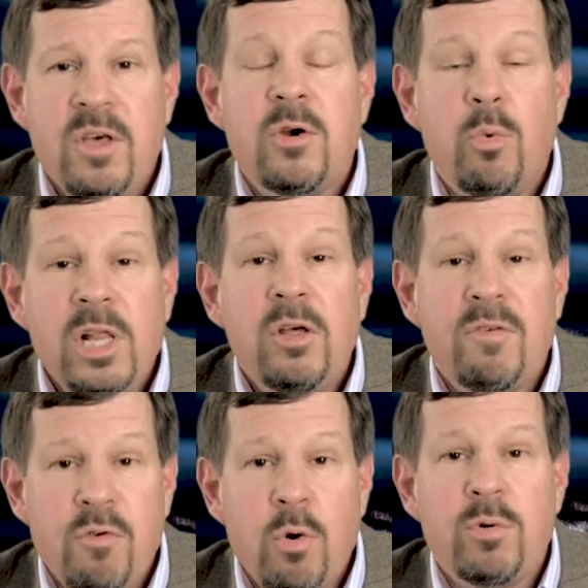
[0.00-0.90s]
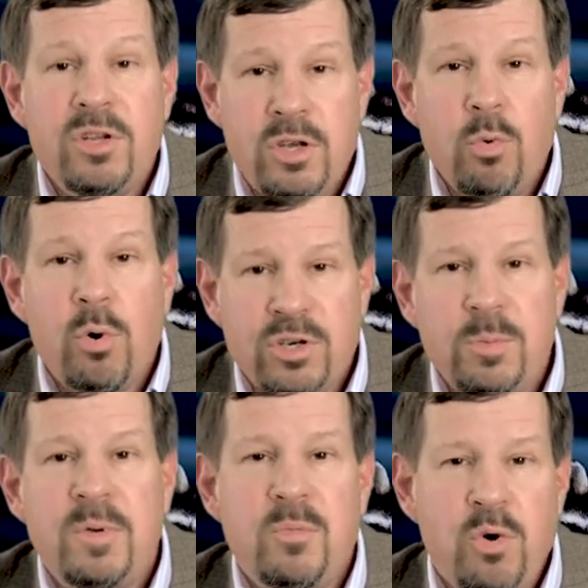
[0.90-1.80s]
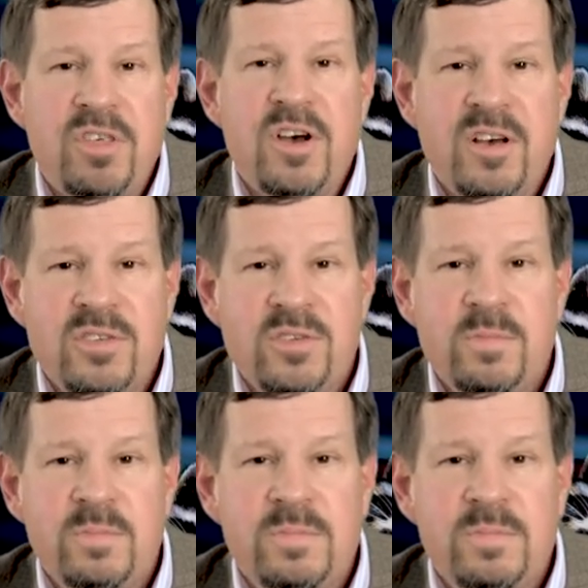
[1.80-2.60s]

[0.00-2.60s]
that we look forward to you worshiping with us.